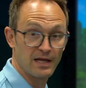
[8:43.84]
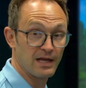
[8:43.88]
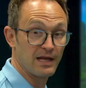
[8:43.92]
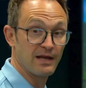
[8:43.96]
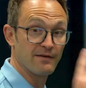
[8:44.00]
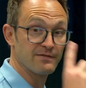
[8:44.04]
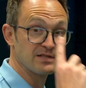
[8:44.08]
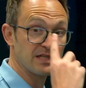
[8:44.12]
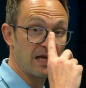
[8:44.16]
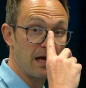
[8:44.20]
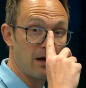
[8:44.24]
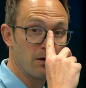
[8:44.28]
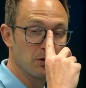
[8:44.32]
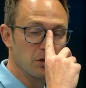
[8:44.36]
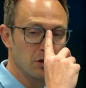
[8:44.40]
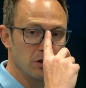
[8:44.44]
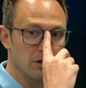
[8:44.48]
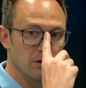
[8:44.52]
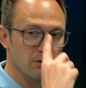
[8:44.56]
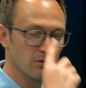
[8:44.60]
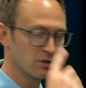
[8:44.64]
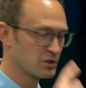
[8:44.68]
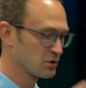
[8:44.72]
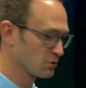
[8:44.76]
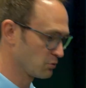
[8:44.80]
it gives out on
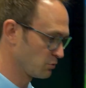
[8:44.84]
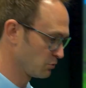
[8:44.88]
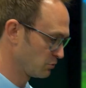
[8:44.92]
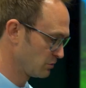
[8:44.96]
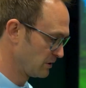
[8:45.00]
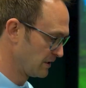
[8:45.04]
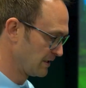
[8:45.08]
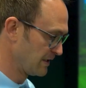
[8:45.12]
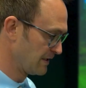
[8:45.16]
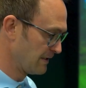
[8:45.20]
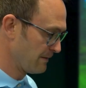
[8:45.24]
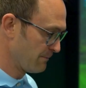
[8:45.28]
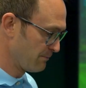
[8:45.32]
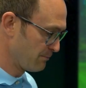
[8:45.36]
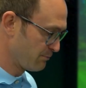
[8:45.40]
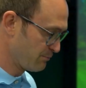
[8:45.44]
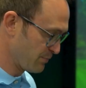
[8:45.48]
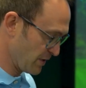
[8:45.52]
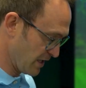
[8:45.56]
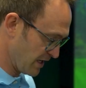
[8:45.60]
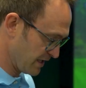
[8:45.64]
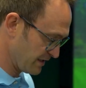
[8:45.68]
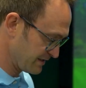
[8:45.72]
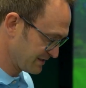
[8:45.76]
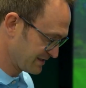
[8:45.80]
you at all,
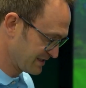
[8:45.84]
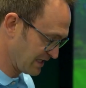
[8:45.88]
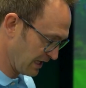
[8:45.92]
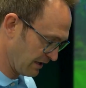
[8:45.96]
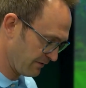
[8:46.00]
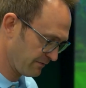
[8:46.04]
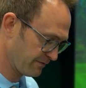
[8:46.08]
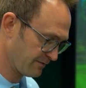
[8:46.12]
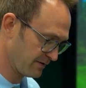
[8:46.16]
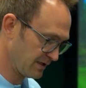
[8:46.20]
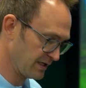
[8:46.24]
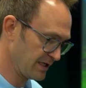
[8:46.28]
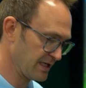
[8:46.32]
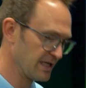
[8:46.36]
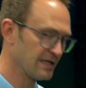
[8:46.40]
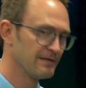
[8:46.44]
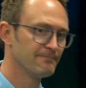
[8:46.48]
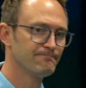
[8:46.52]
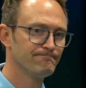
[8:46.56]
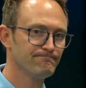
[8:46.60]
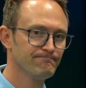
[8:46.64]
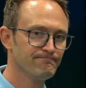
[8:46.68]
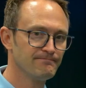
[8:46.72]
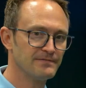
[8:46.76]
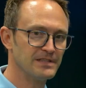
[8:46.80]
but definitely,
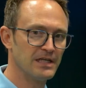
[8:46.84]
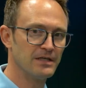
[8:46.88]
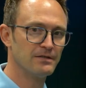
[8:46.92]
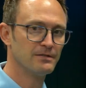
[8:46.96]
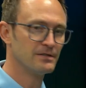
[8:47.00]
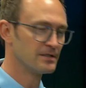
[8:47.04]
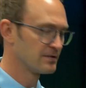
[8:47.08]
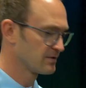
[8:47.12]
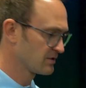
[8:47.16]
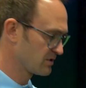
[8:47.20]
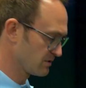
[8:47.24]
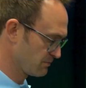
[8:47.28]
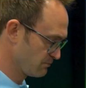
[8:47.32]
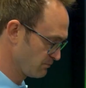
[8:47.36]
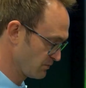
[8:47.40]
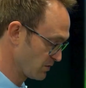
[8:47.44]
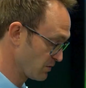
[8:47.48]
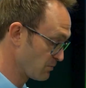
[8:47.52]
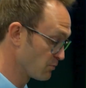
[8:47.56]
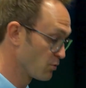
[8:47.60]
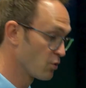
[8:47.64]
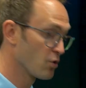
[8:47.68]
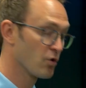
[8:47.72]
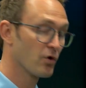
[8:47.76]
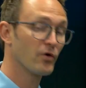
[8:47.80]
you know, the
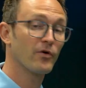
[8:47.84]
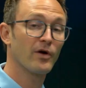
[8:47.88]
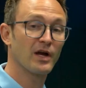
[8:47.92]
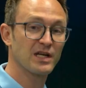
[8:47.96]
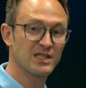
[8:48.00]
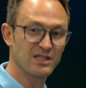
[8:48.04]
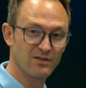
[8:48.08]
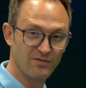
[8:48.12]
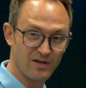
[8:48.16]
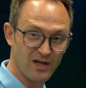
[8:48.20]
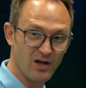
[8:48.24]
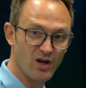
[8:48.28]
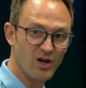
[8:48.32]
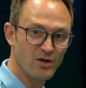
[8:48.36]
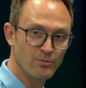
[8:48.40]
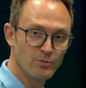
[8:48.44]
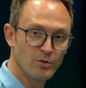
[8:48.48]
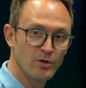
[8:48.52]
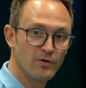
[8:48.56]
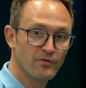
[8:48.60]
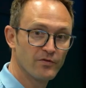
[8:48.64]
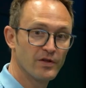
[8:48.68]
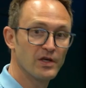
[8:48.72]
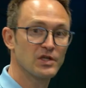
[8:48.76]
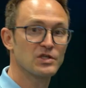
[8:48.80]
more aggressively I
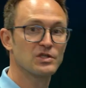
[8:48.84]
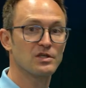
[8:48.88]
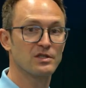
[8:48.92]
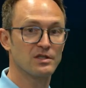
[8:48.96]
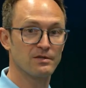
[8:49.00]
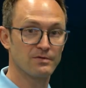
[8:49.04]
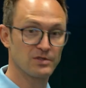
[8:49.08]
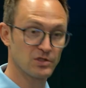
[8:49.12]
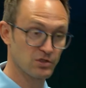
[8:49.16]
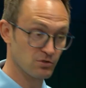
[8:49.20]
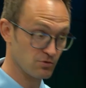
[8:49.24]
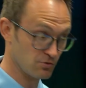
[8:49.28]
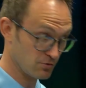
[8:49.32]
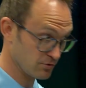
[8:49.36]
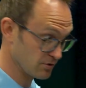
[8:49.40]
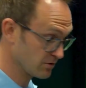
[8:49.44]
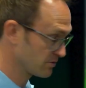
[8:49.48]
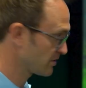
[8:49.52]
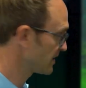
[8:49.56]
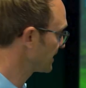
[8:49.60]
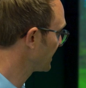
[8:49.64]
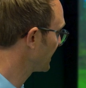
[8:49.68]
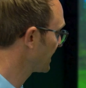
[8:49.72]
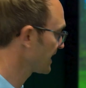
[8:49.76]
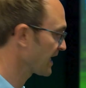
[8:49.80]
move this and the stronger
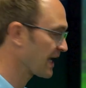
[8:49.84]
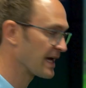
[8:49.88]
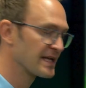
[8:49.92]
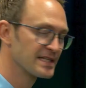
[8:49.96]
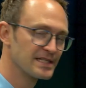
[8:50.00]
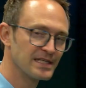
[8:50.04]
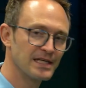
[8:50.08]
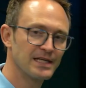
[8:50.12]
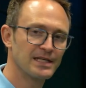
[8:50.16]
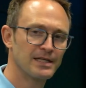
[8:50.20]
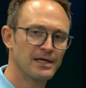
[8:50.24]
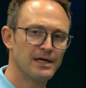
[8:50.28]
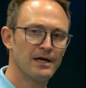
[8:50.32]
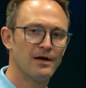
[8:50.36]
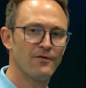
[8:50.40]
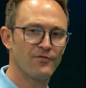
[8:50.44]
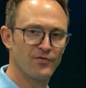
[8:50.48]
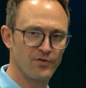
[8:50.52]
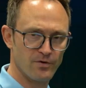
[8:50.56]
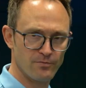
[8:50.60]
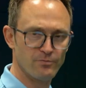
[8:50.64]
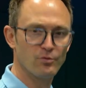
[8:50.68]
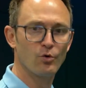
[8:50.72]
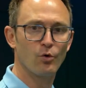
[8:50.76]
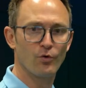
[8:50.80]
I hit at it,
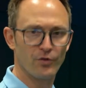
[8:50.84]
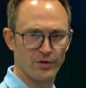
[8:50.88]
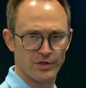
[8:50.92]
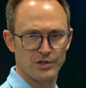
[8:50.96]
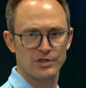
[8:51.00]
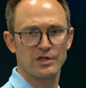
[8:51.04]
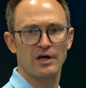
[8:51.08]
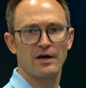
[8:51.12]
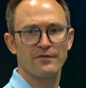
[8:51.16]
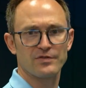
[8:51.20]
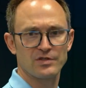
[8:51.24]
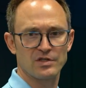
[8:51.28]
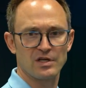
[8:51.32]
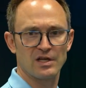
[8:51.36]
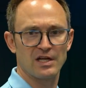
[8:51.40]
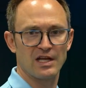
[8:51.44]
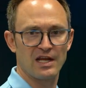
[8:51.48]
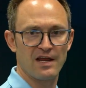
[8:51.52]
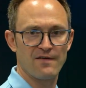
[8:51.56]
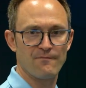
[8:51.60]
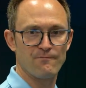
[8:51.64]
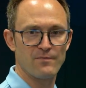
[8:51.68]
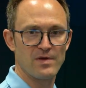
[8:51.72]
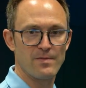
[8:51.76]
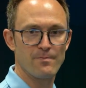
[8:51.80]
the more the shaft's going to
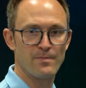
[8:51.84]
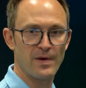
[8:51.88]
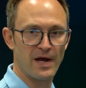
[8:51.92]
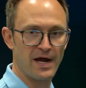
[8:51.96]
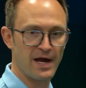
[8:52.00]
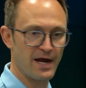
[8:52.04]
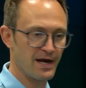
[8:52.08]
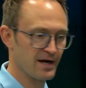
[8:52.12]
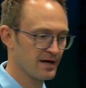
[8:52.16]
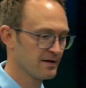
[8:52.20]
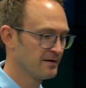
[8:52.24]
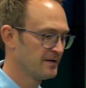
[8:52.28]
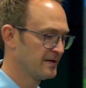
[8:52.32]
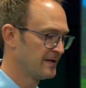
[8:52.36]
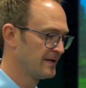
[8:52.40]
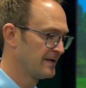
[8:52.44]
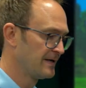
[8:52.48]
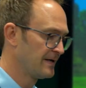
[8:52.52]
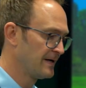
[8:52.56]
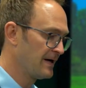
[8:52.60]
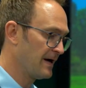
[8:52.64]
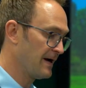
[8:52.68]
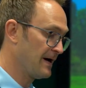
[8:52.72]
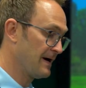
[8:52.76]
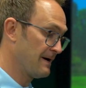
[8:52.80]
give me back.
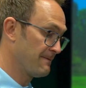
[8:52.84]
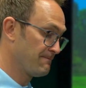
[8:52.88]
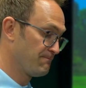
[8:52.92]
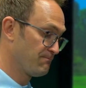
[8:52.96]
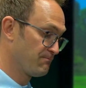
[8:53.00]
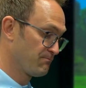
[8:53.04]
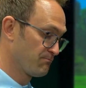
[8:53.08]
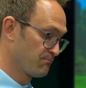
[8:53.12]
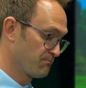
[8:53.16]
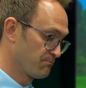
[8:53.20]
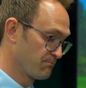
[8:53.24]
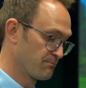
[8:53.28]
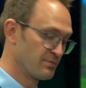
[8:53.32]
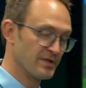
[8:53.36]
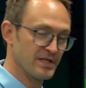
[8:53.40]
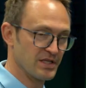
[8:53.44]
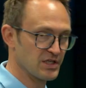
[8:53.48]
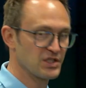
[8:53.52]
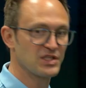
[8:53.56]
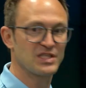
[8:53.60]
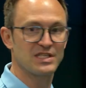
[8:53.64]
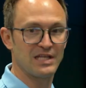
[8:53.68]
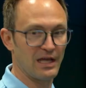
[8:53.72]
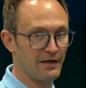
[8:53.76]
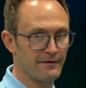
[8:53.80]
But
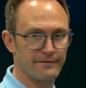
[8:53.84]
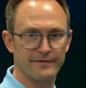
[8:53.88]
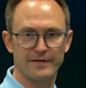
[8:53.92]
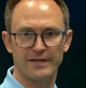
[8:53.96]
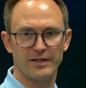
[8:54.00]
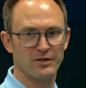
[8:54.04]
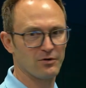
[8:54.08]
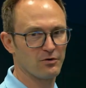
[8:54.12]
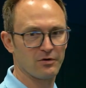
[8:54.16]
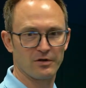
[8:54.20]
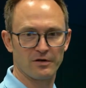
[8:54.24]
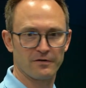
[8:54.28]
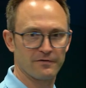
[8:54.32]
it's definitely not going